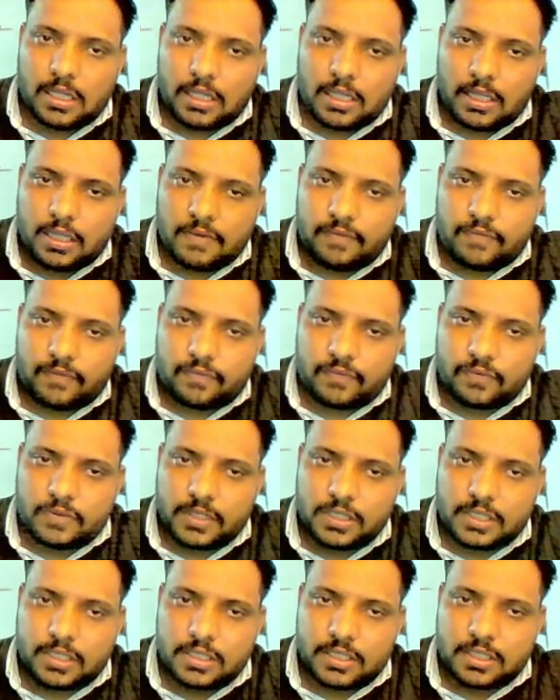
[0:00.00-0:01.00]
if
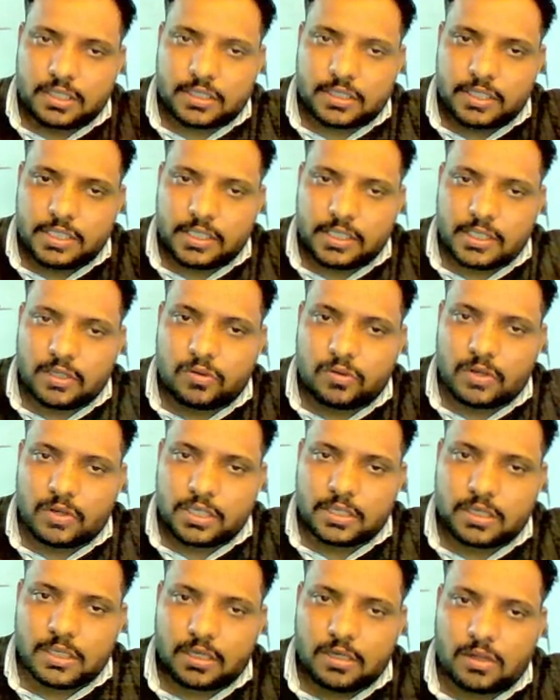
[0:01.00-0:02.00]
this is the CG
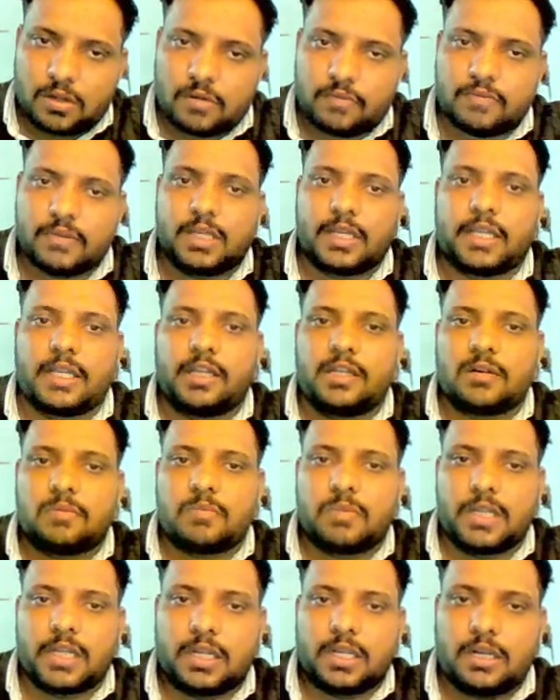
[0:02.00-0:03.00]
location of the
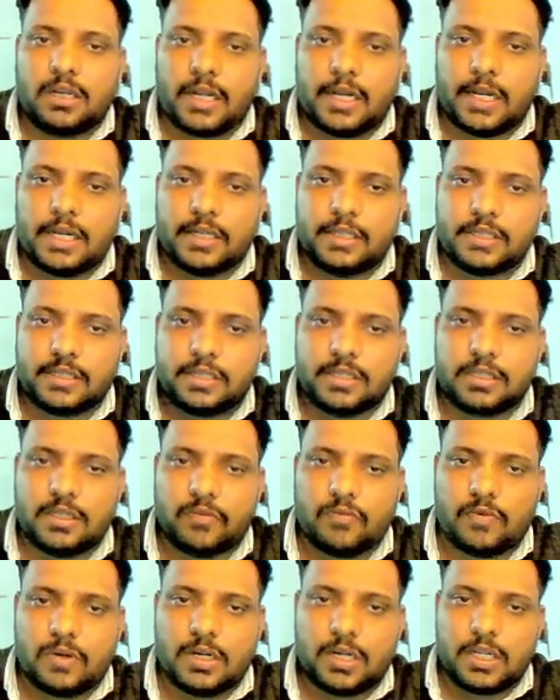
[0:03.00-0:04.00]
airplane and this is the
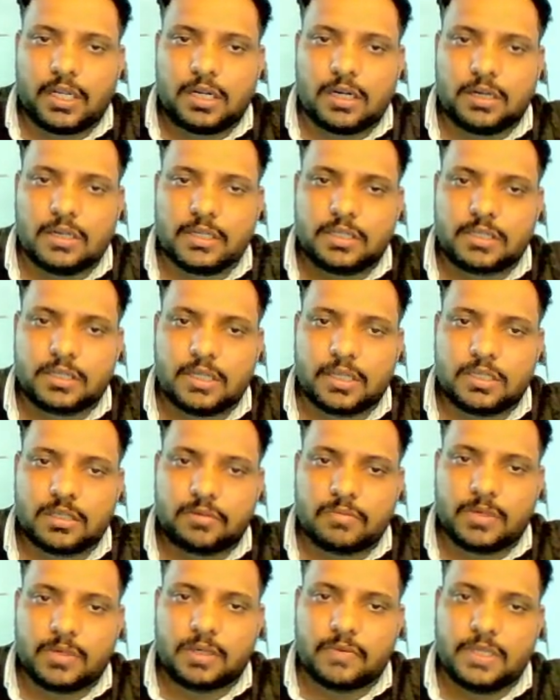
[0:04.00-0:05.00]
vertical distance
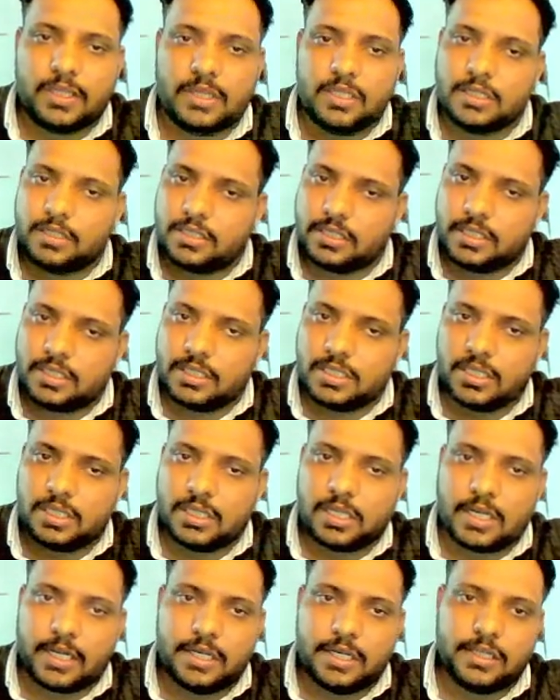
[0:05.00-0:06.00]
between the
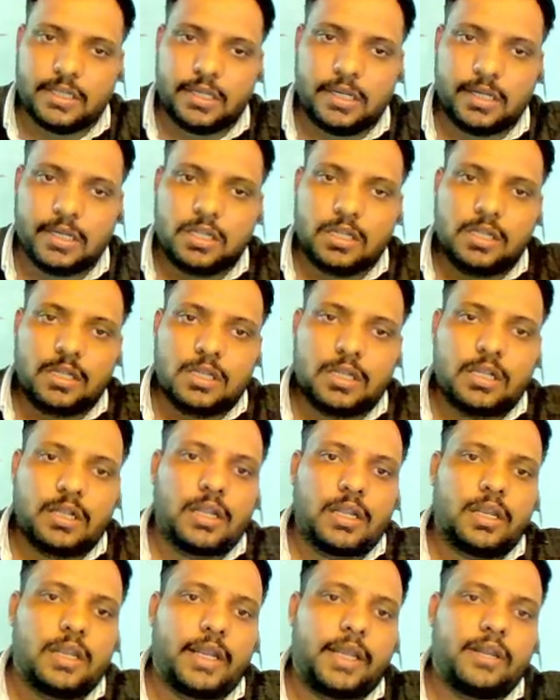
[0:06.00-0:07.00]
CG and the
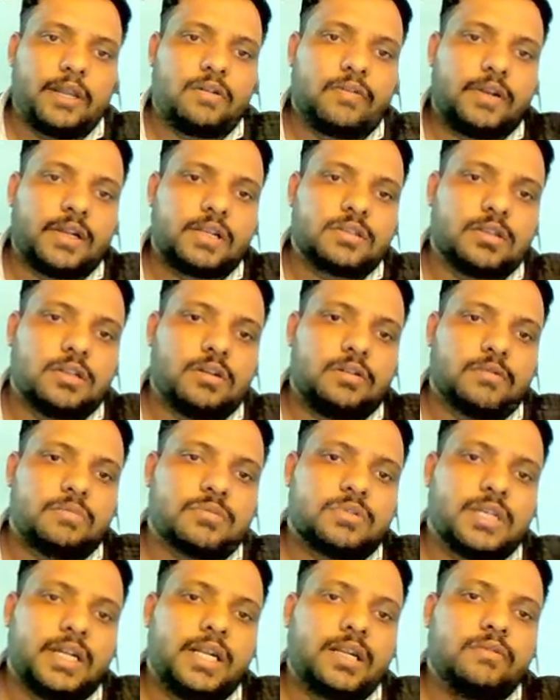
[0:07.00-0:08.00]
line of action of
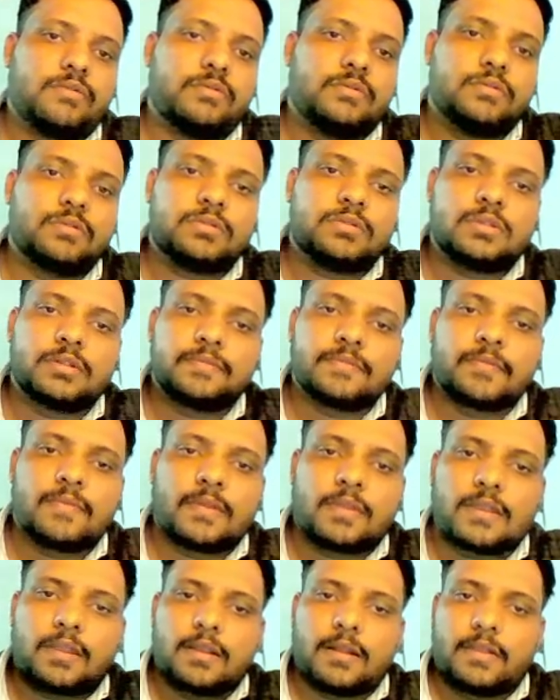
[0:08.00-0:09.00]
side force,
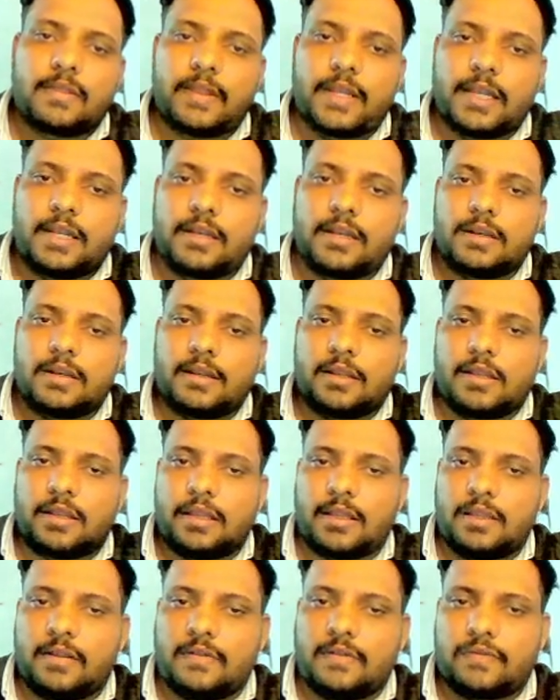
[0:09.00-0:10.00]
then
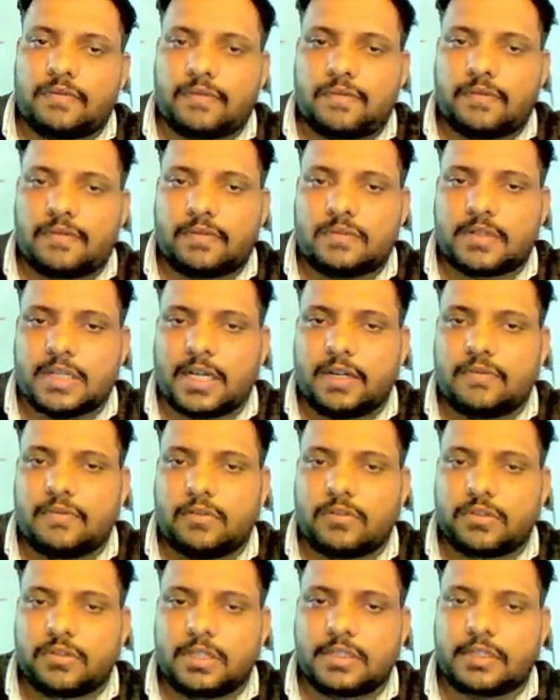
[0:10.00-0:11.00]
if side
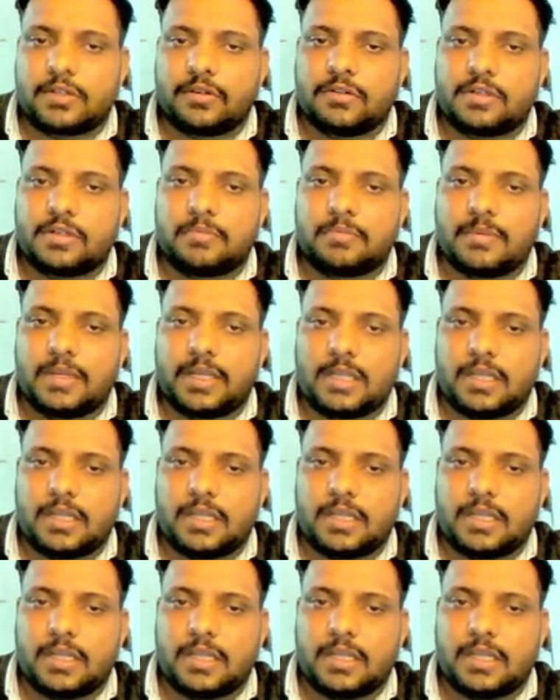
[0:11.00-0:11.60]
force is denoted by